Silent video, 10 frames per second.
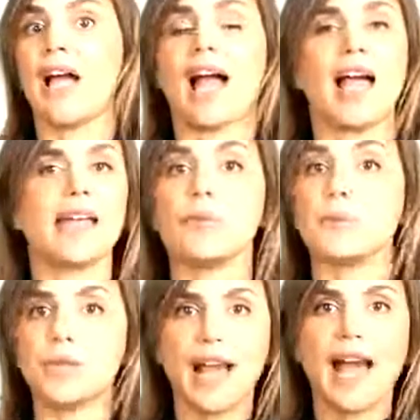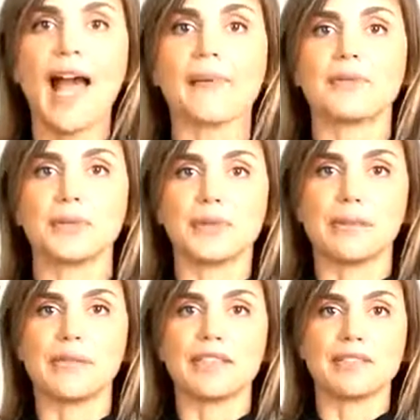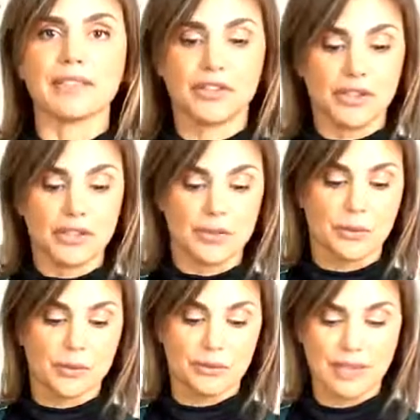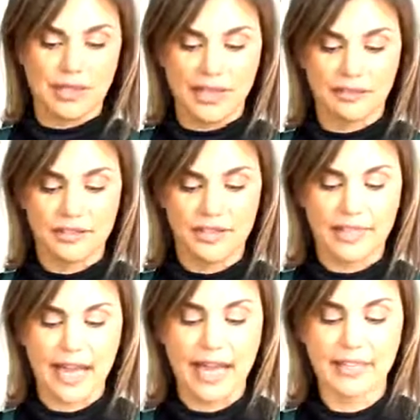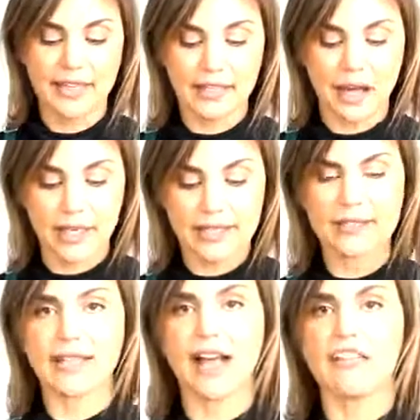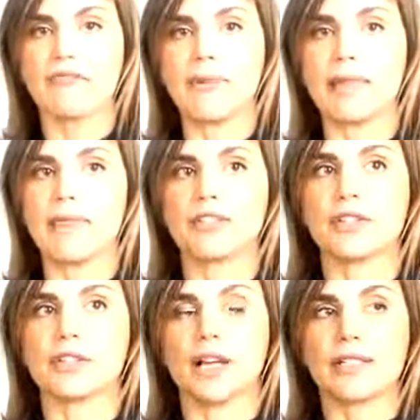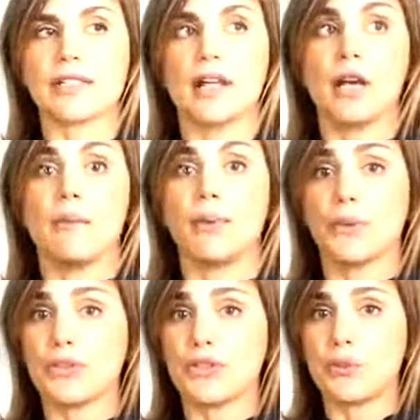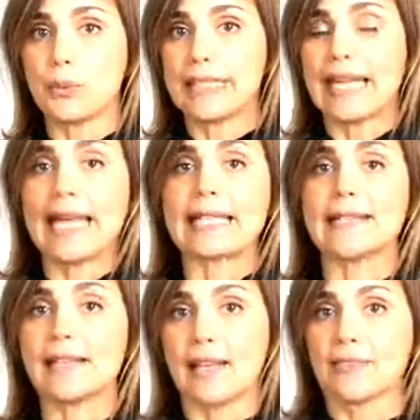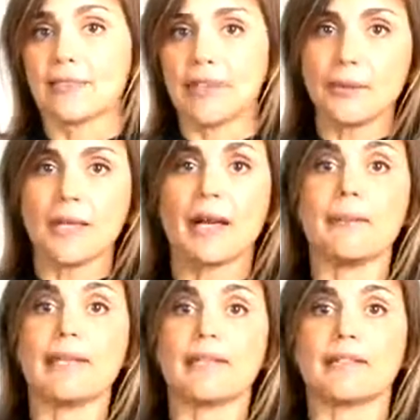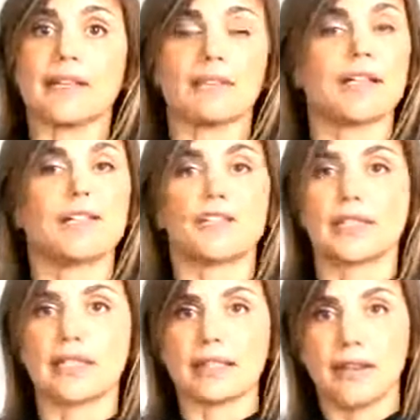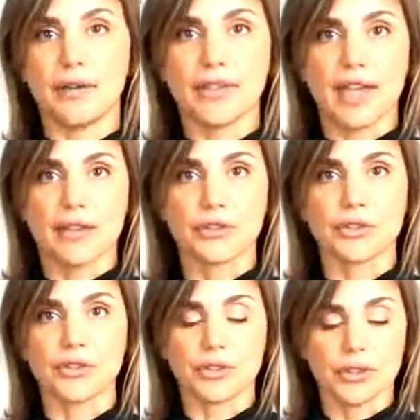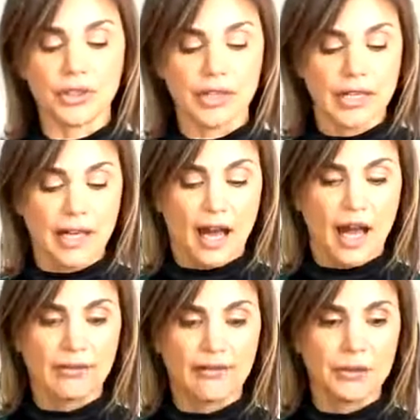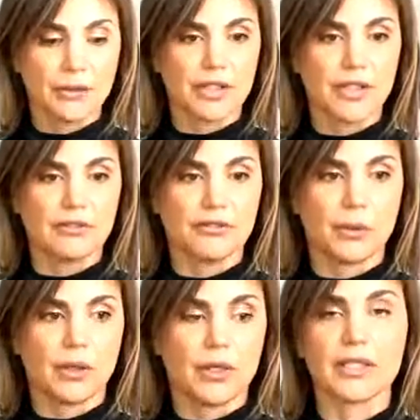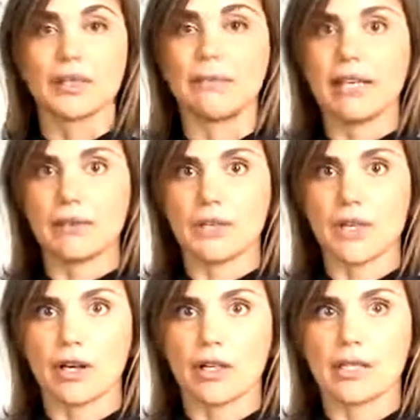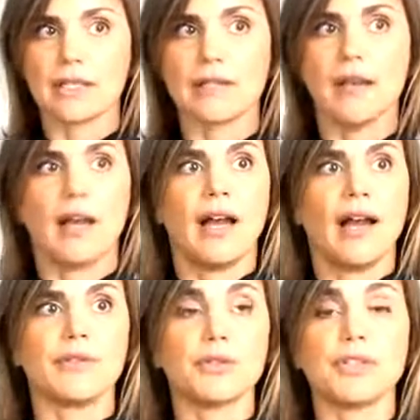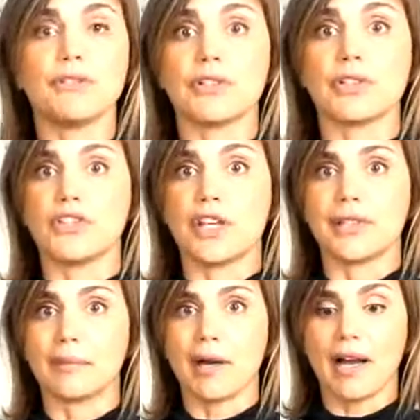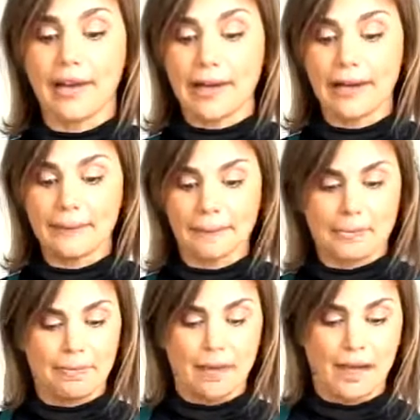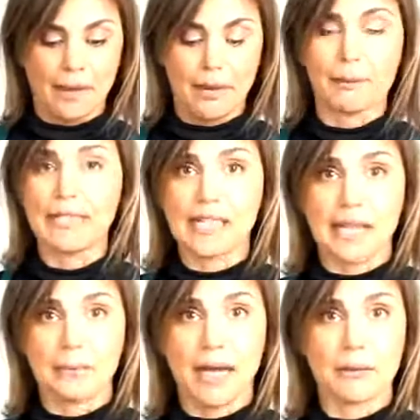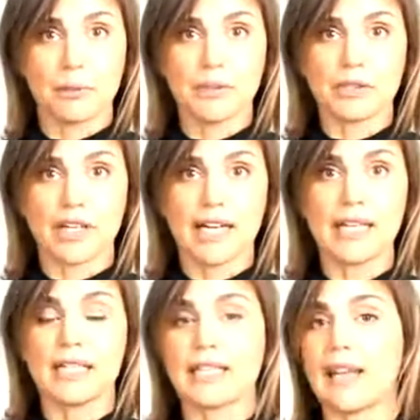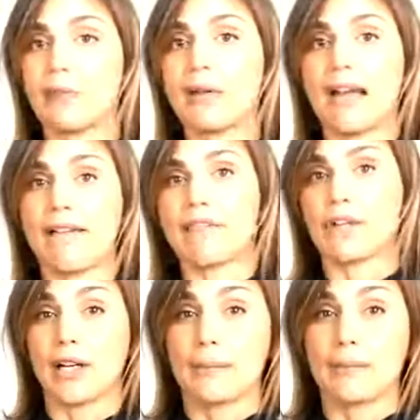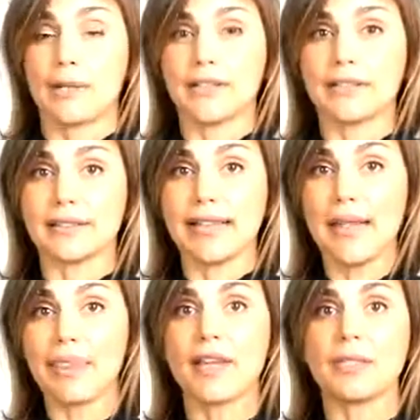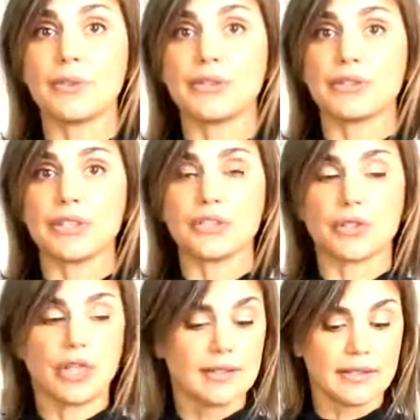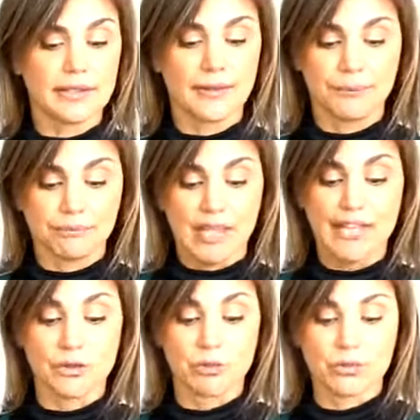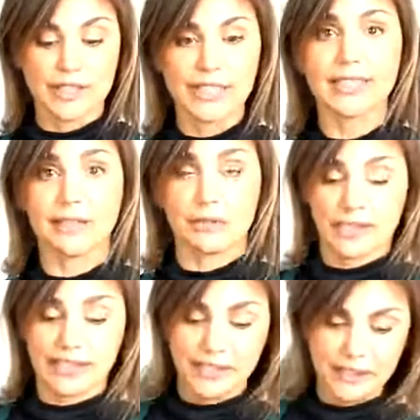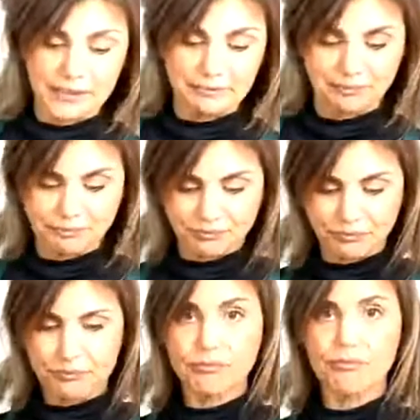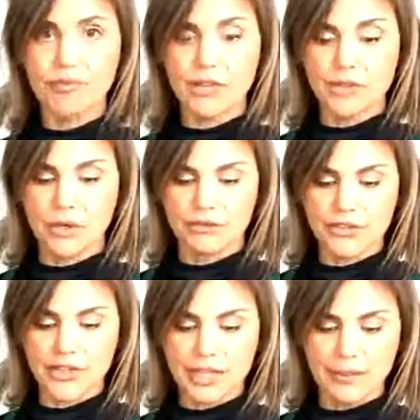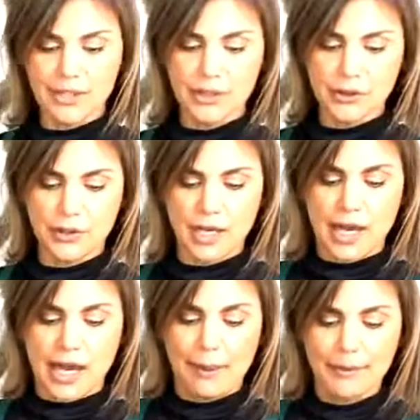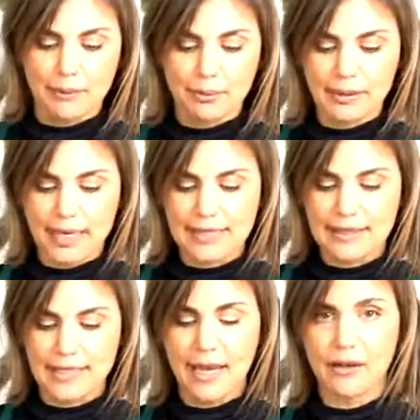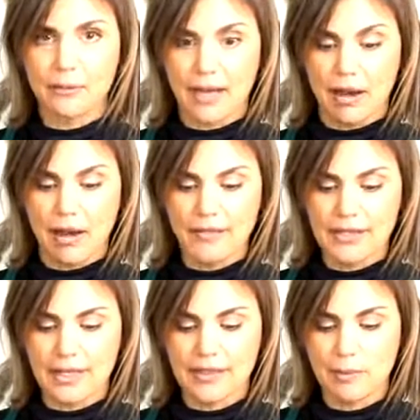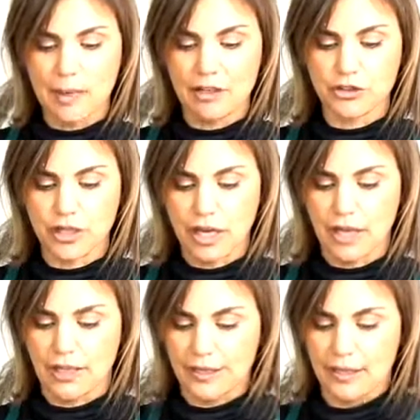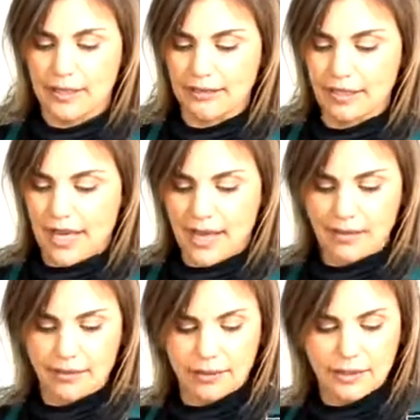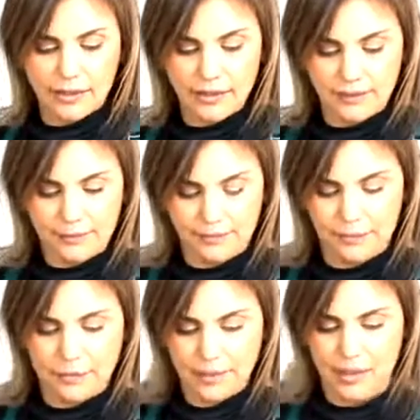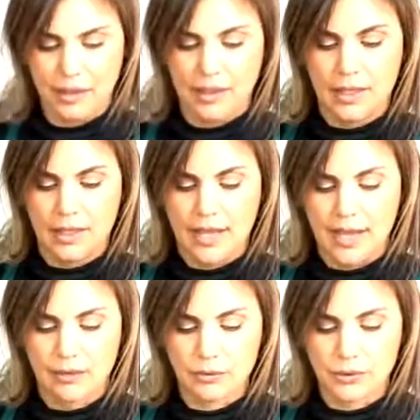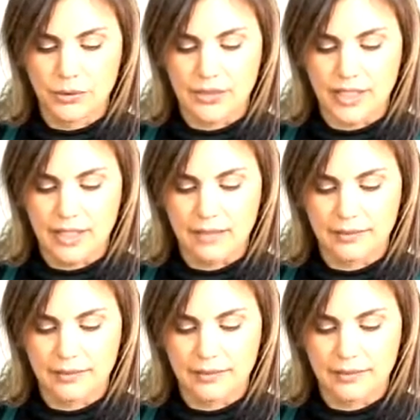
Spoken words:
It would absolutely be delicious with a pecan filling. I think, honestly, I've made this crust both sweet and savory. When I make it savory, I just leave out the extra sugar. I've used it for tomato tarts. I've used it for a cherry pie. A pecan pie would be great. Again, we have the cranberry galette that uses this crust. It's really, really good. So first thing I'm gonna do, I'm gonna press down my offset on kind of an angle here and rotate.